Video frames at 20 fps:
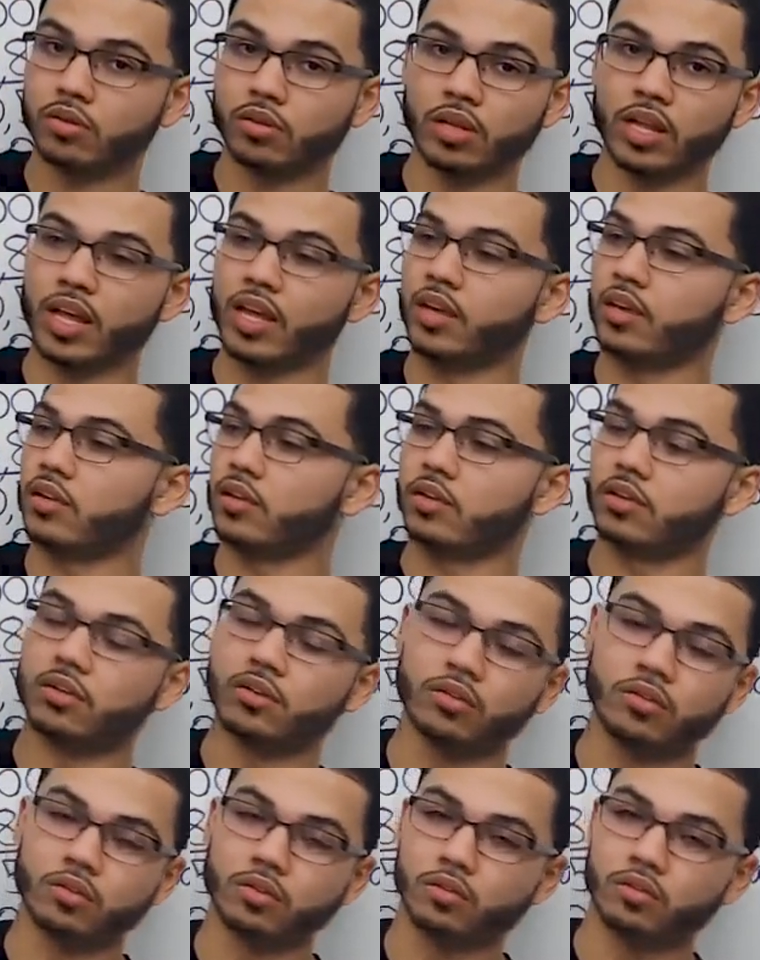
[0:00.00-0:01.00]
like
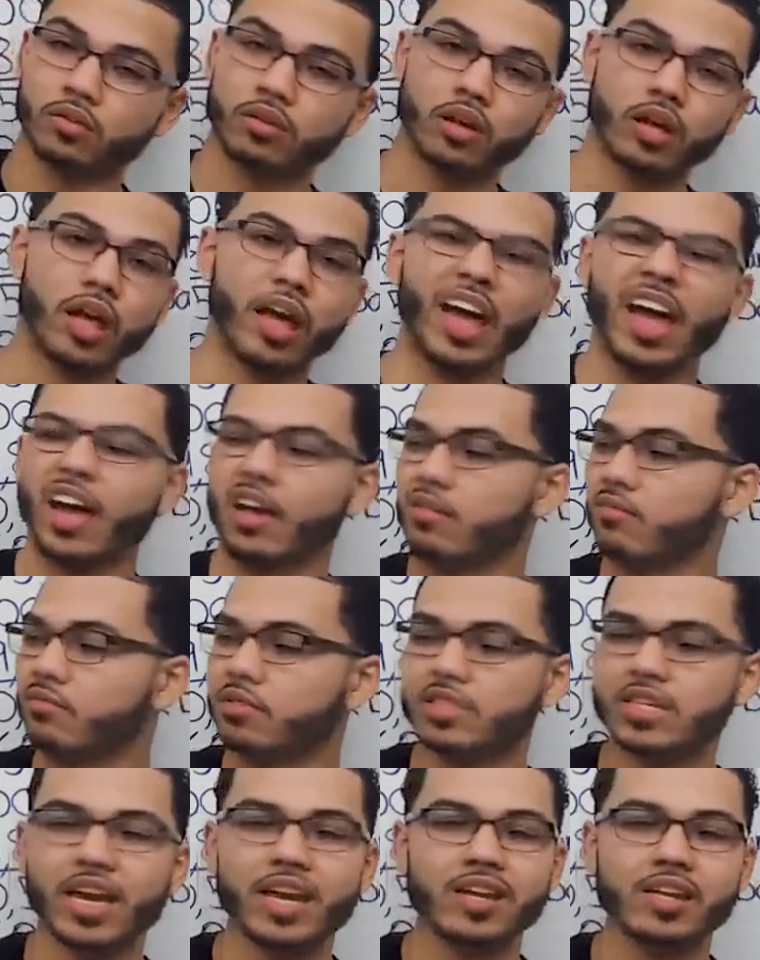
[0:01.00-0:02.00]

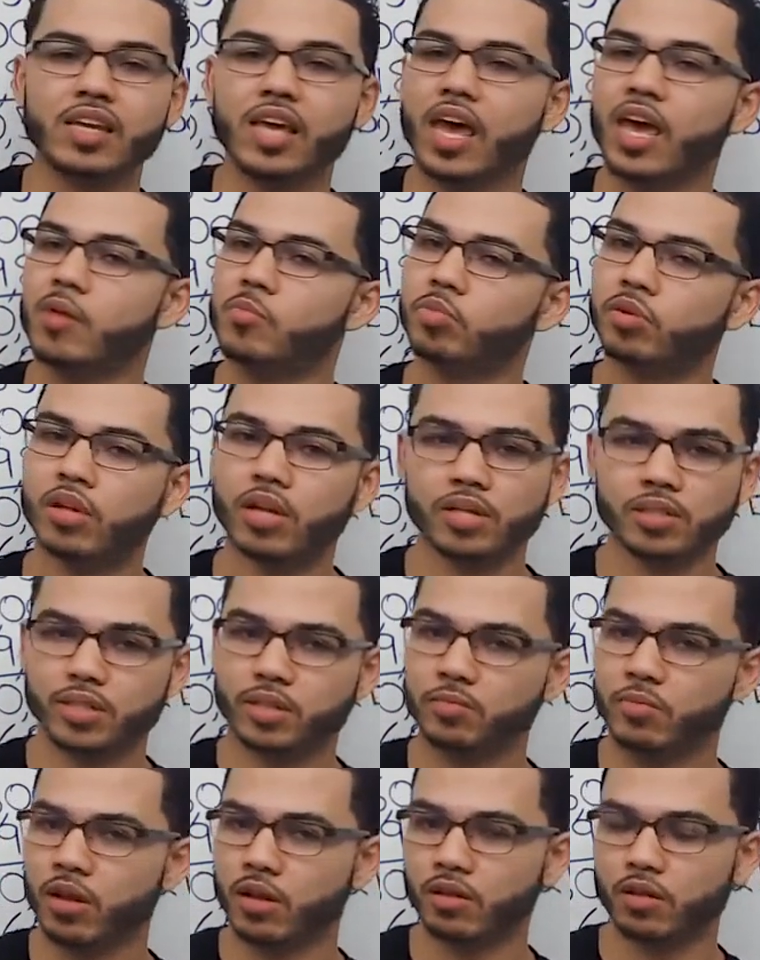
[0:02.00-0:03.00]
$10K plus
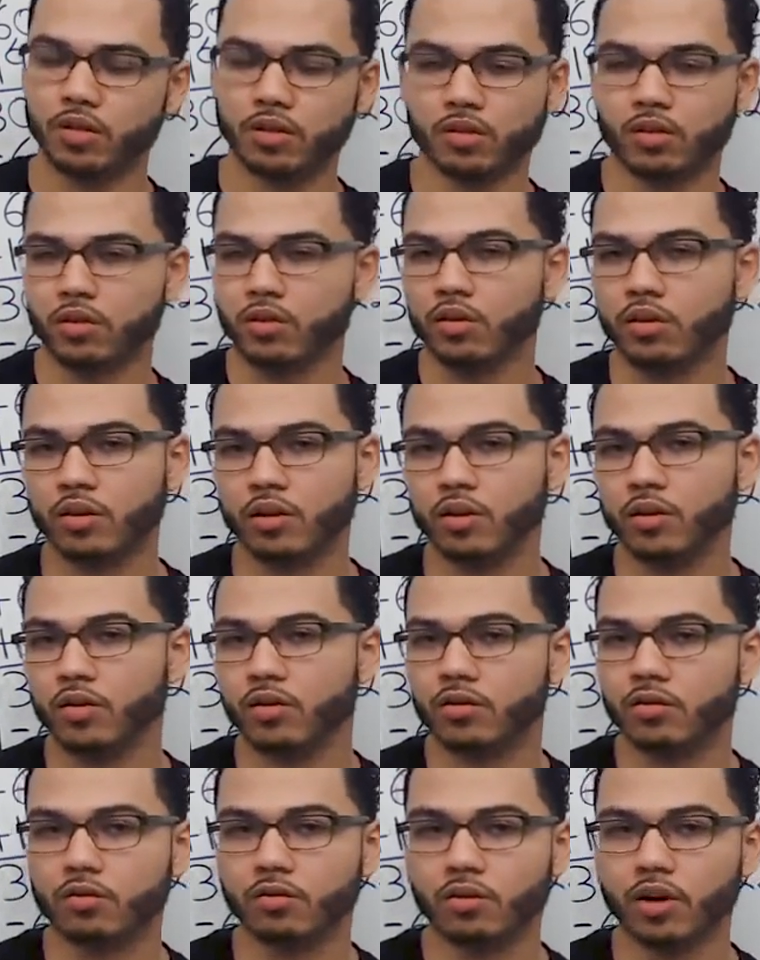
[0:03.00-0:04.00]
a month,
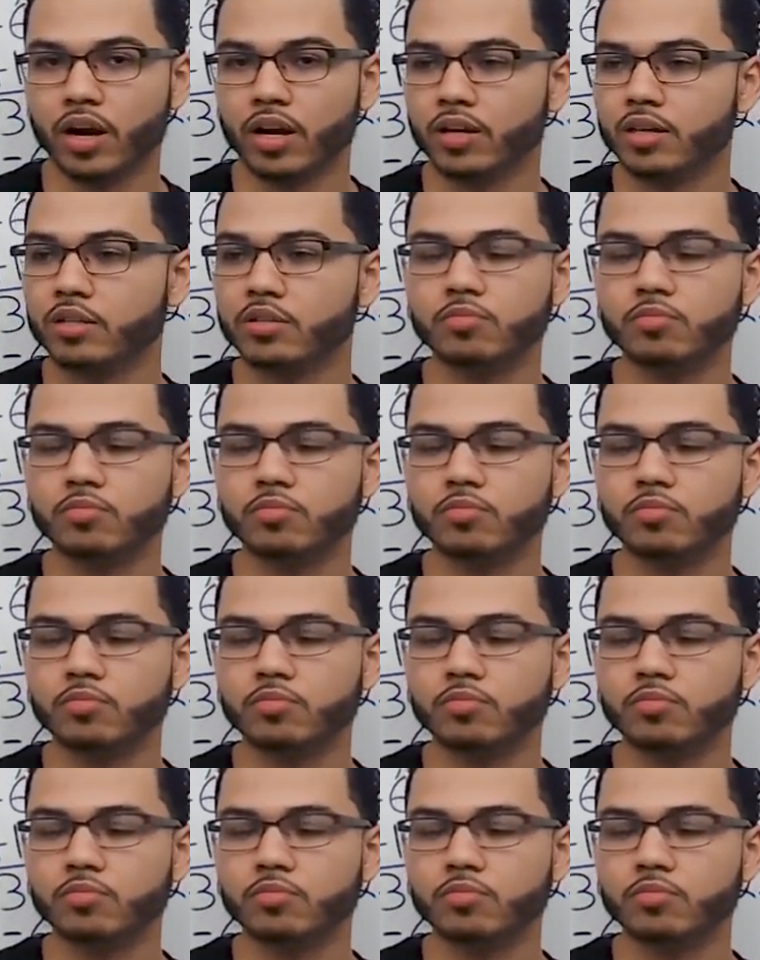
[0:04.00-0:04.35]
right?